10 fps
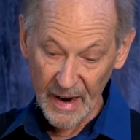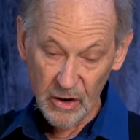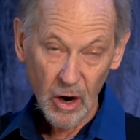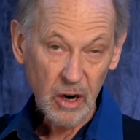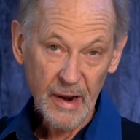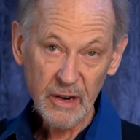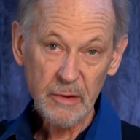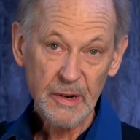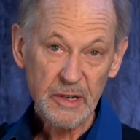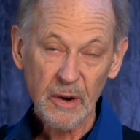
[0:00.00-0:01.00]
And what I
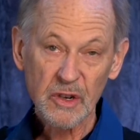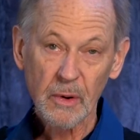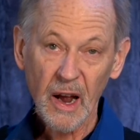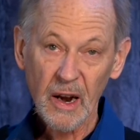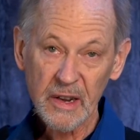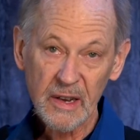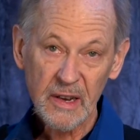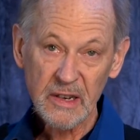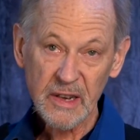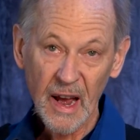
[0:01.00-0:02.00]
call greater community
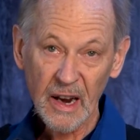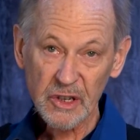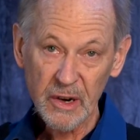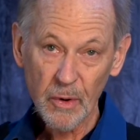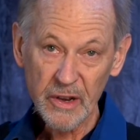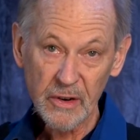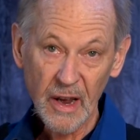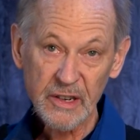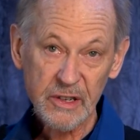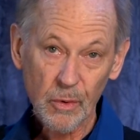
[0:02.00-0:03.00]
spirituality is
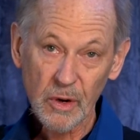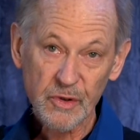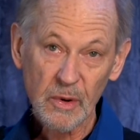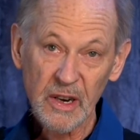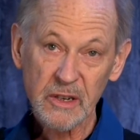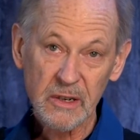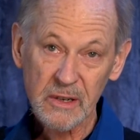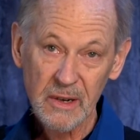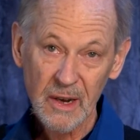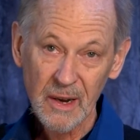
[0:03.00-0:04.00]
actually what unites the
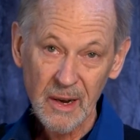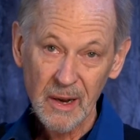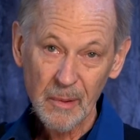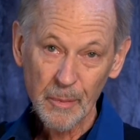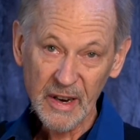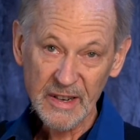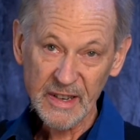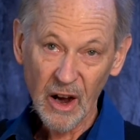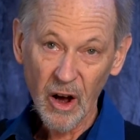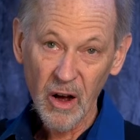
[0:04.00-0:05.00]
world's religions,
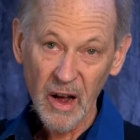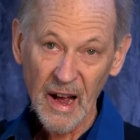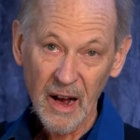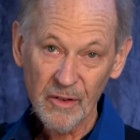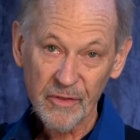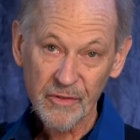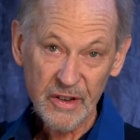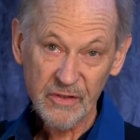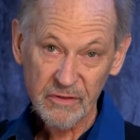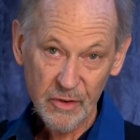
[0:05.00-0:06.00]
because they all
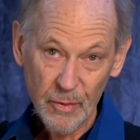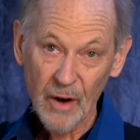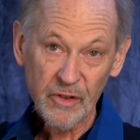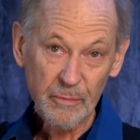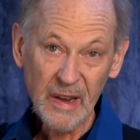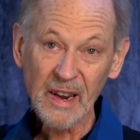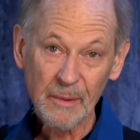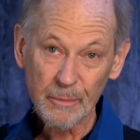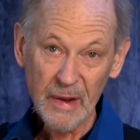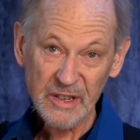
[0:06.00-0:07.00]
have this
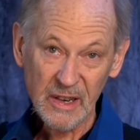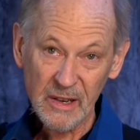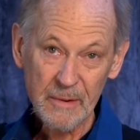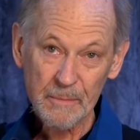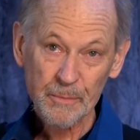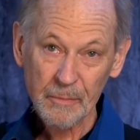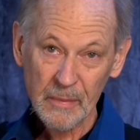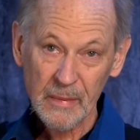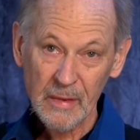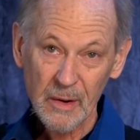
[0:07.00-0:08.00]
ground of being,
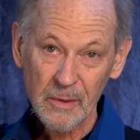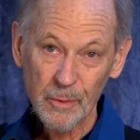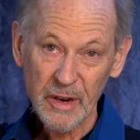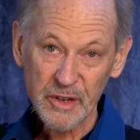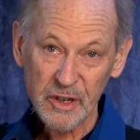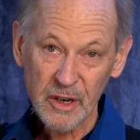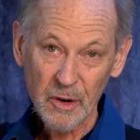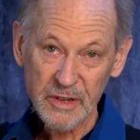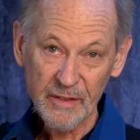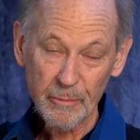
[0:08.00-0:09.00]
basically,
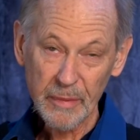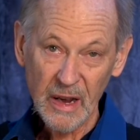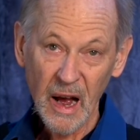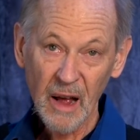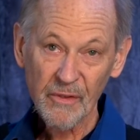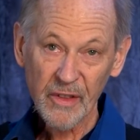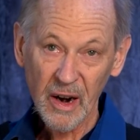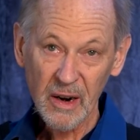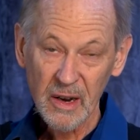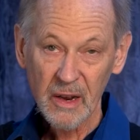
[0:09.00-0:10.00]
which goes even
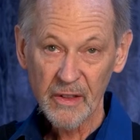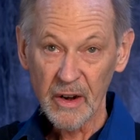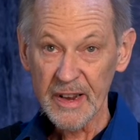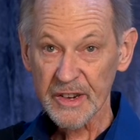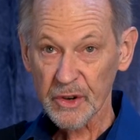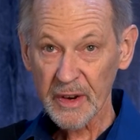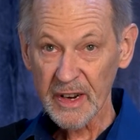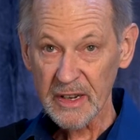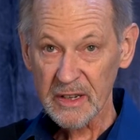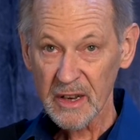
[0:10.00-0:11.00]
beyond their
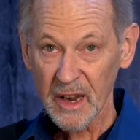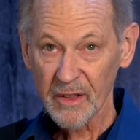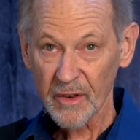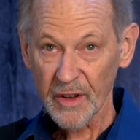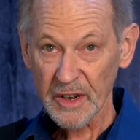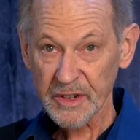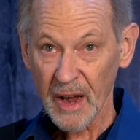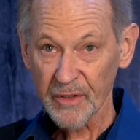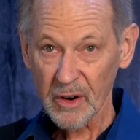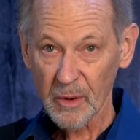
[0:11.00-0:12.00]
histories and
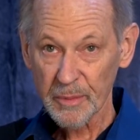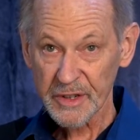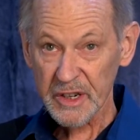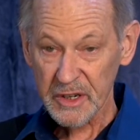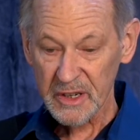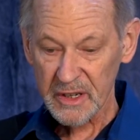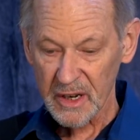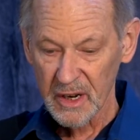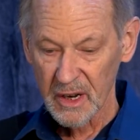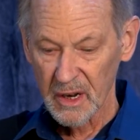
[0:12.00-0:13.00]
their philosophical
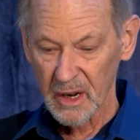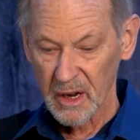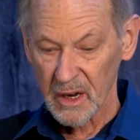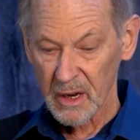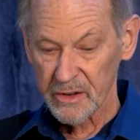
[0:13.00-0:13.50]
positions